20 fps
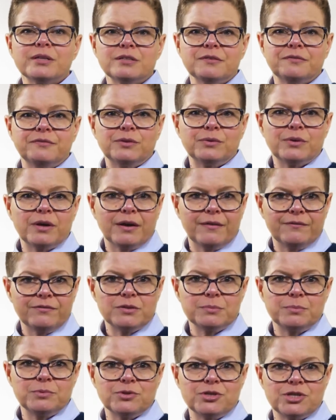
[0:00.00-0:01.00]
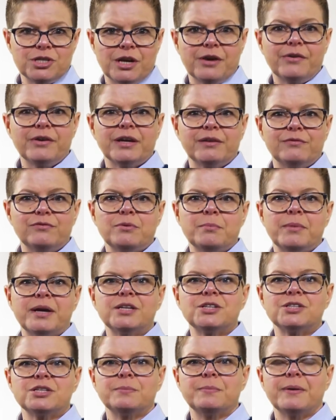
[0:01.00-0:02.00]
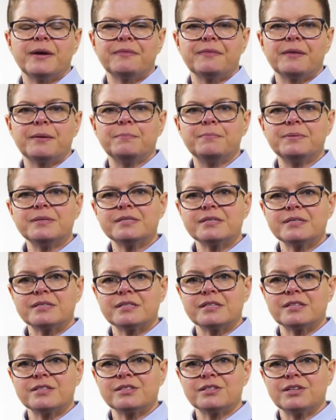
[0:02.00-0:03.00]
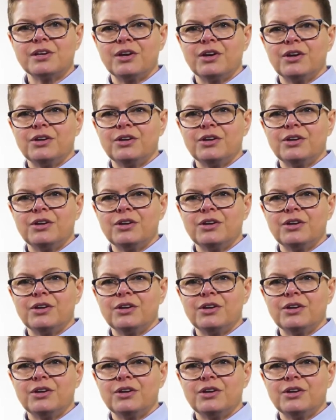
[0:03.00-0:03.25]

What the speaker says: to feel comfortable sharing information about their businesses,